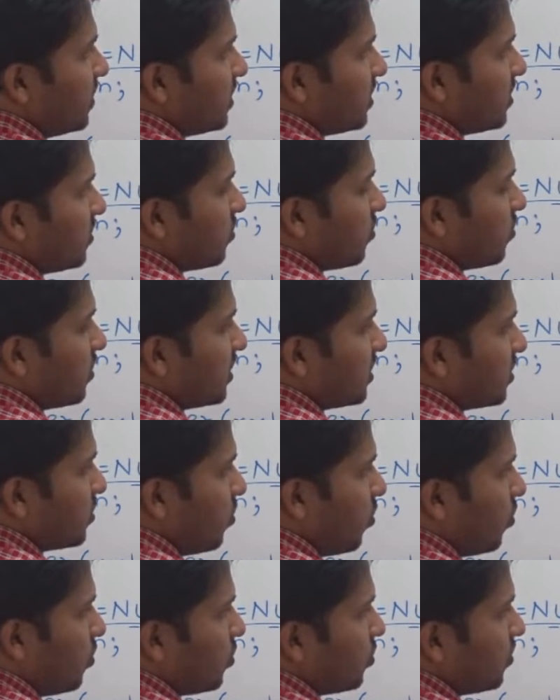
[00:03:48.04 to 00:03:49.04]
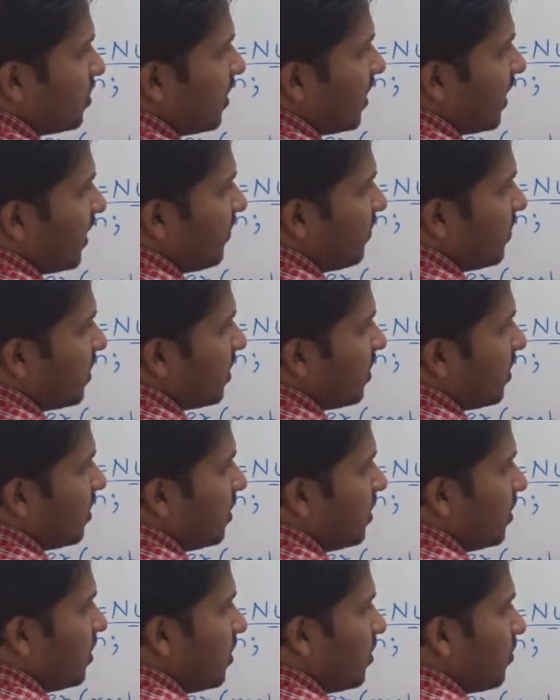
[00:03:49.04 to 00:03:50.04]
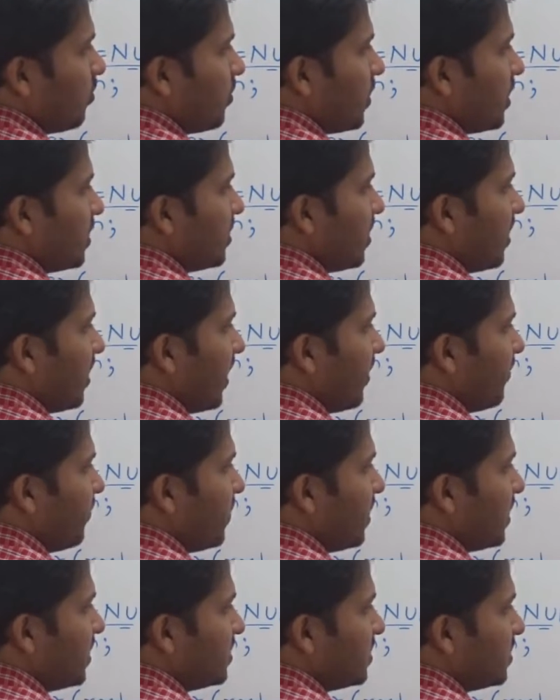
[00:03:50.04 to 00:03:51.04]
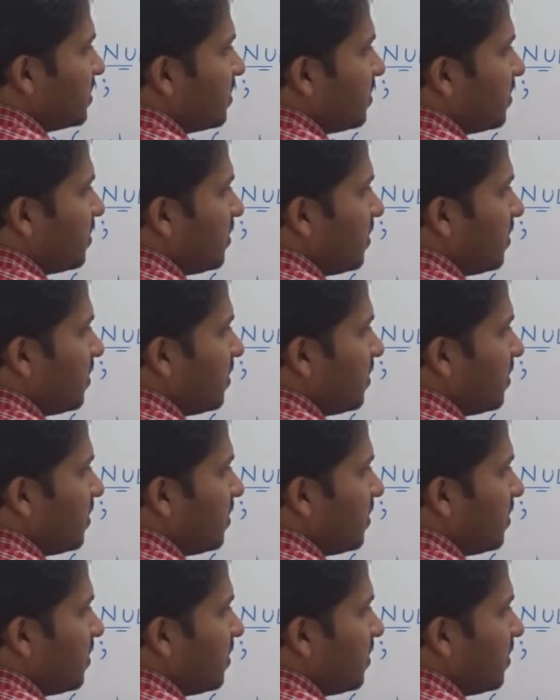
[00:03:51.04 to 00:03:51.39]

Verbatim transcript: this node is go to the left, but the left is